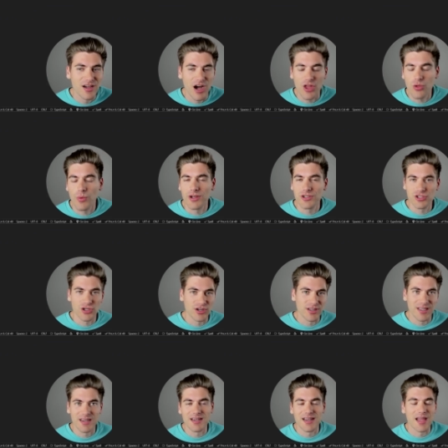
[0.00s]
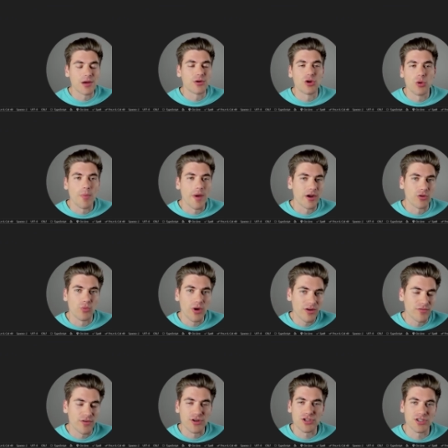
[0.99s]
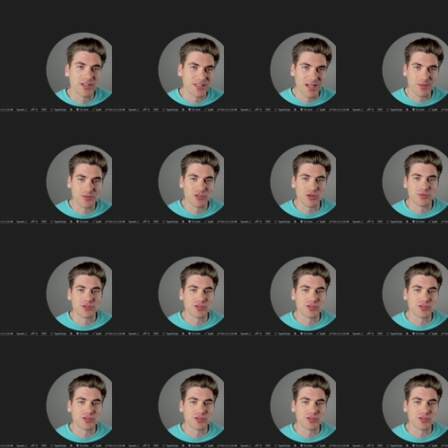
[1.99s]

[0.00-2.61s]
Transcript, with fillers: Otherwise, you're going to get an error no matter what version of TypeScript you're